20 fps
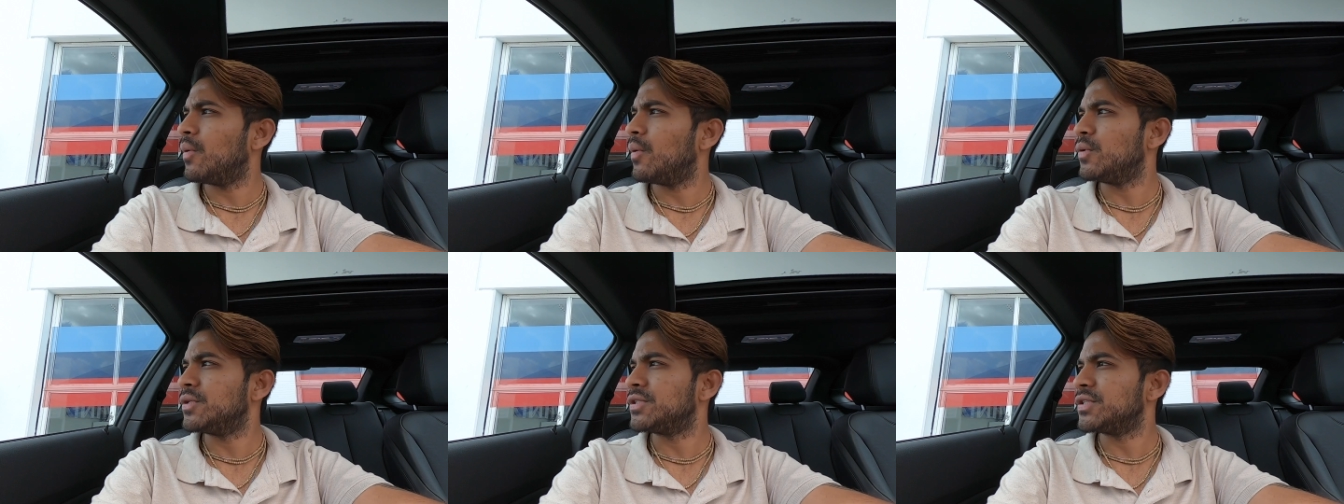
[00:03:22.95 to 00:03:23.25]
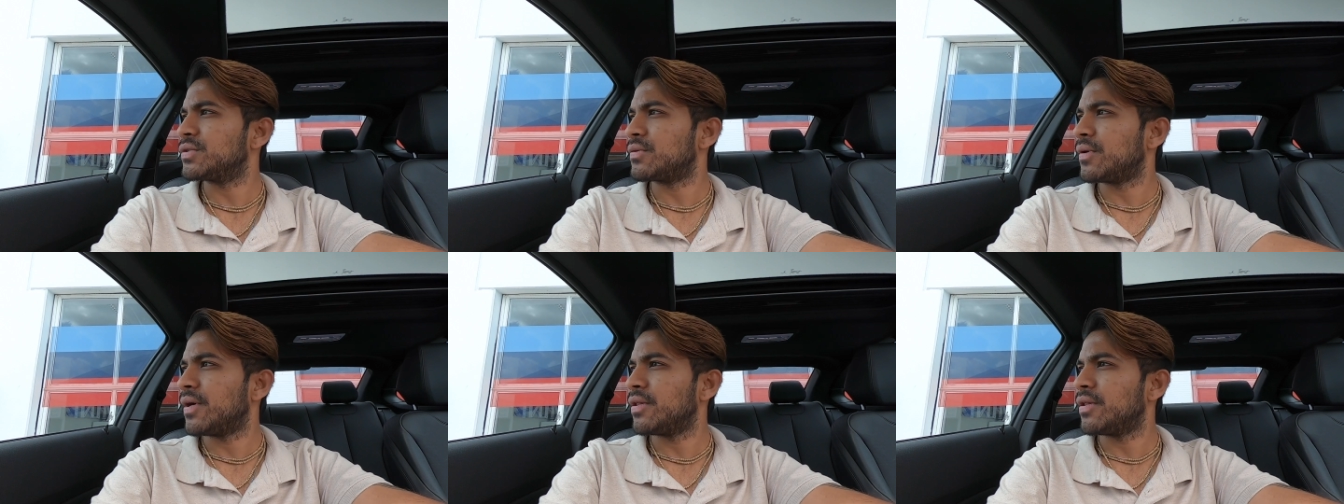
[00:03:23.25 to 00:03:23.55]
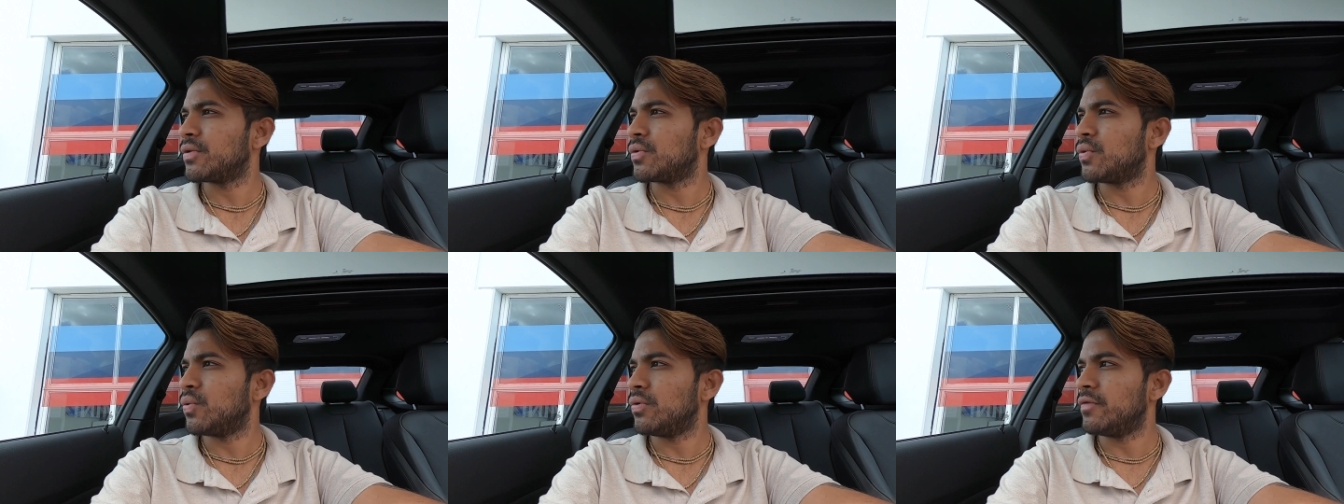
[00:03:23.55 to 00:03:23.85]
which is
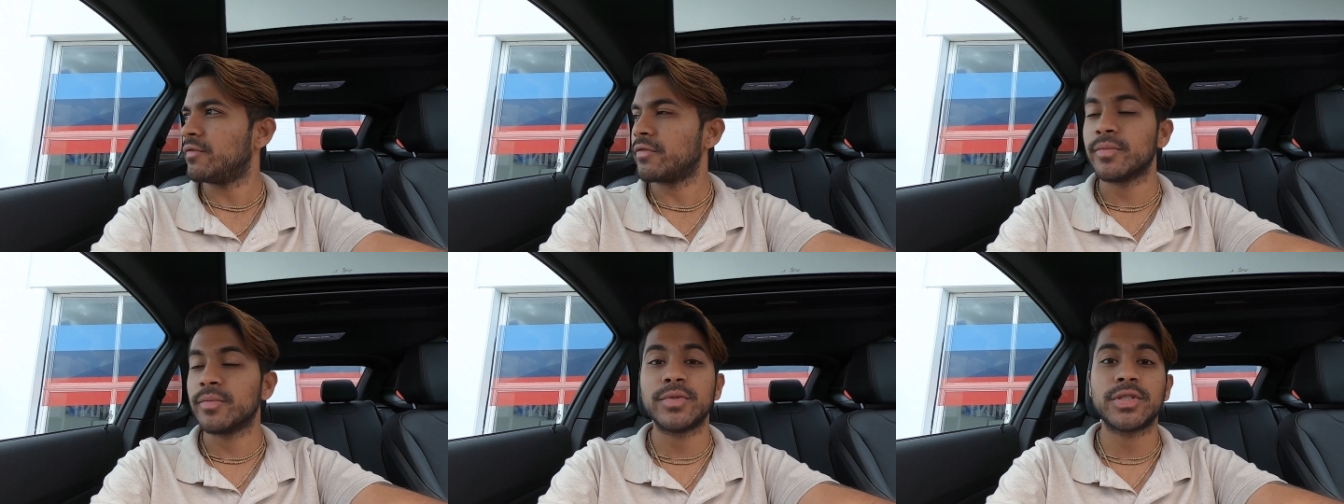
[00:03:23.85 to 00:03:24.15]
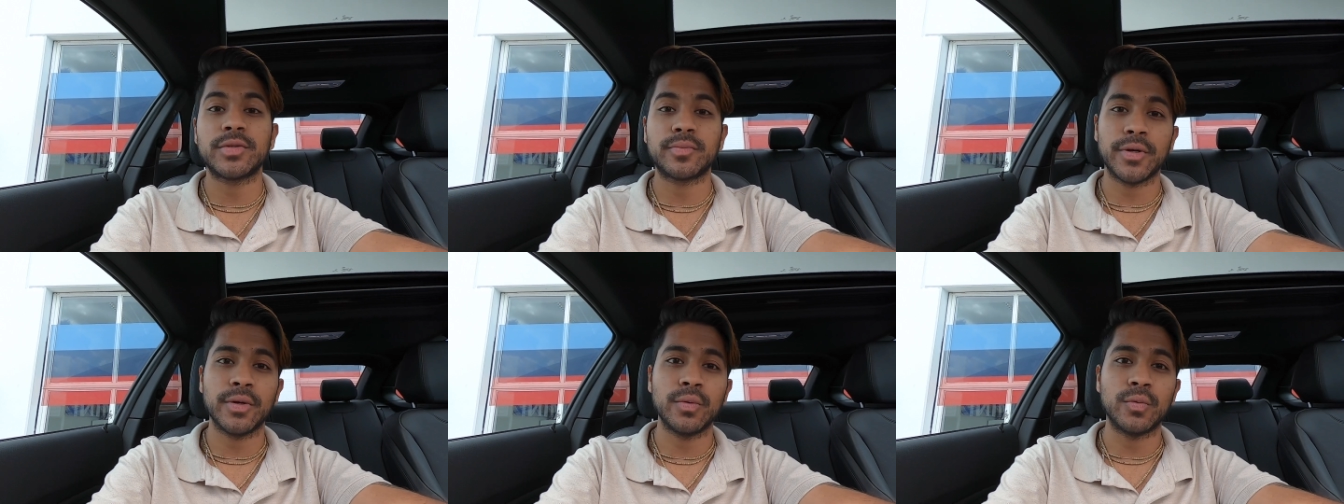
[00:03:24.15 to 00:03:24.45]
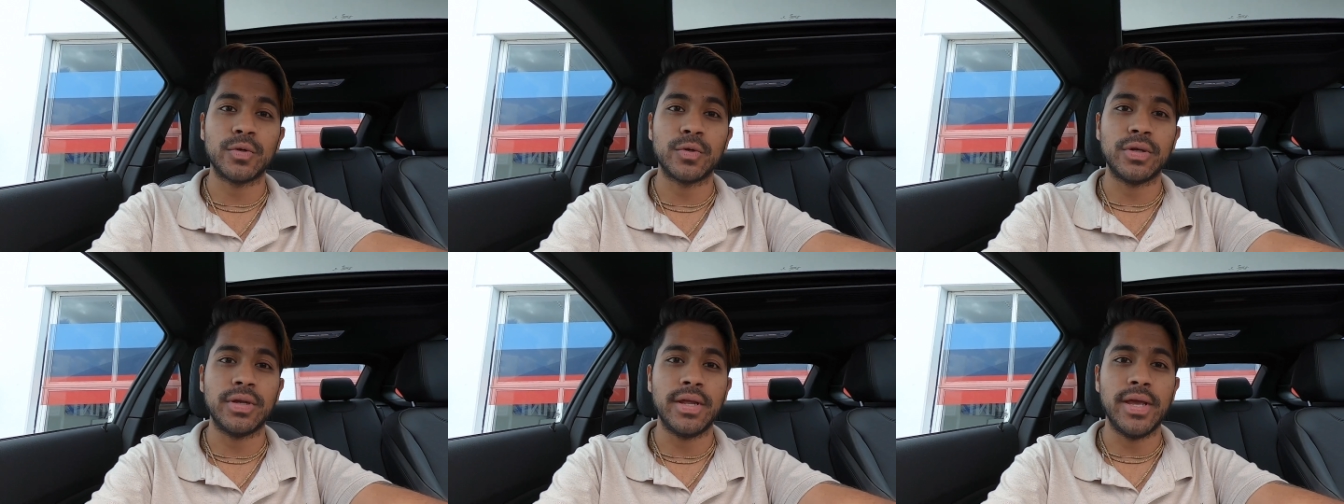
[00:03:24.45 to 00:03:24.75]
around the corner from
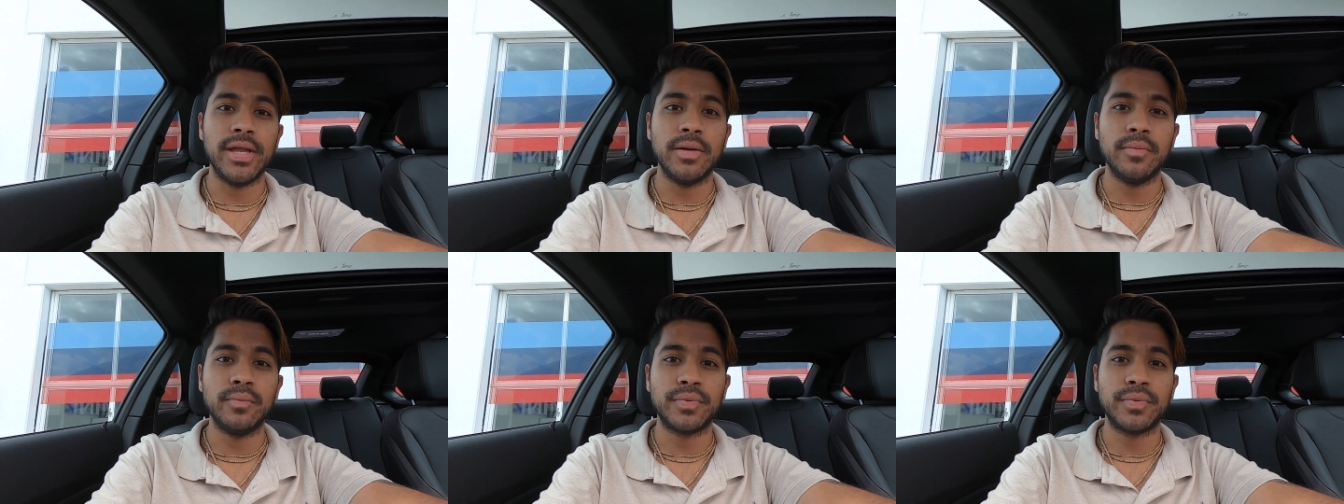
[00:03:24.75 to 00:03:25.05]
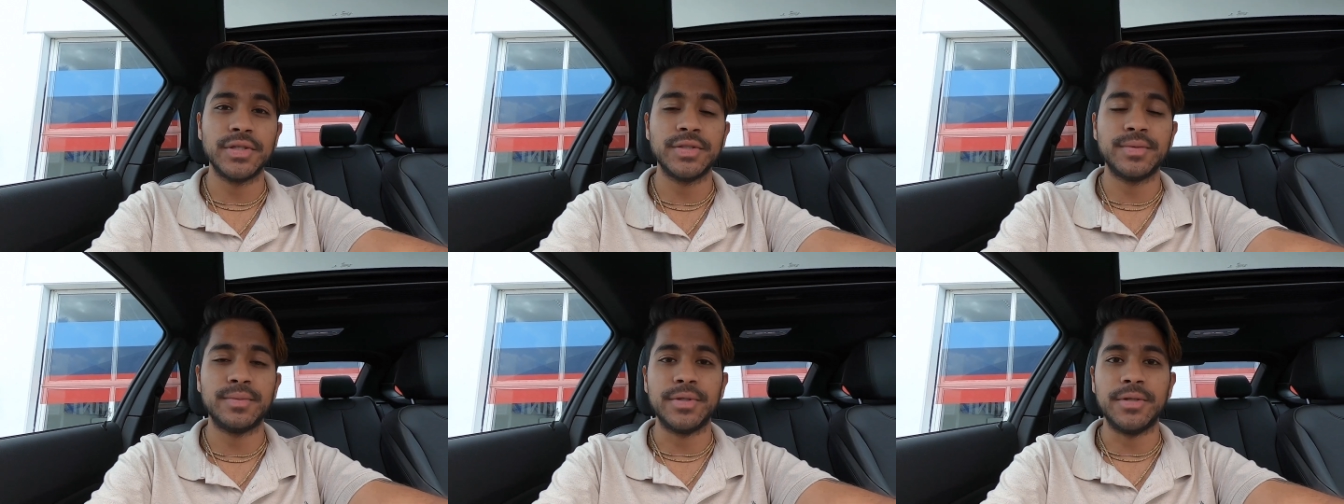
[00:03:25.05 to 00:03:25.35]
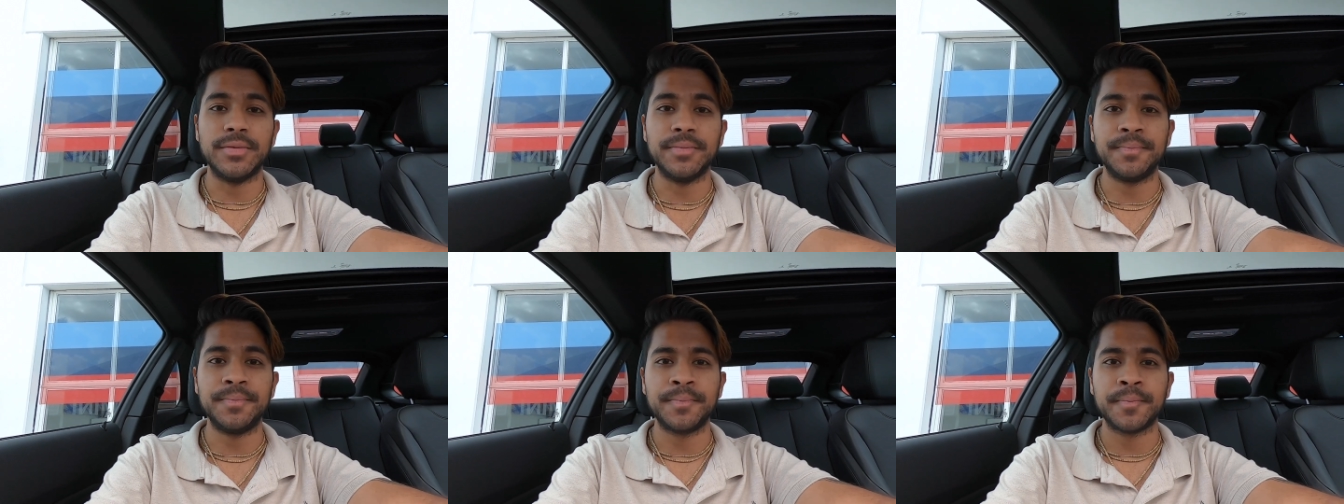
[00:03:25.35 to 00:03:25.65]
Springwood in
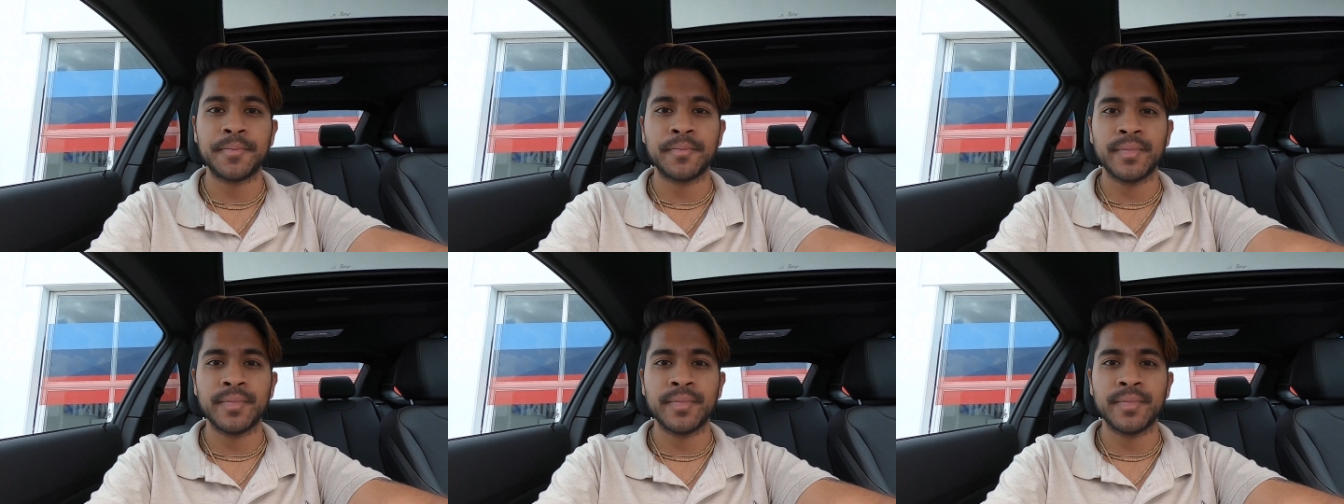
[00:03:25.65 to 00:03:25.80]
Brisbane.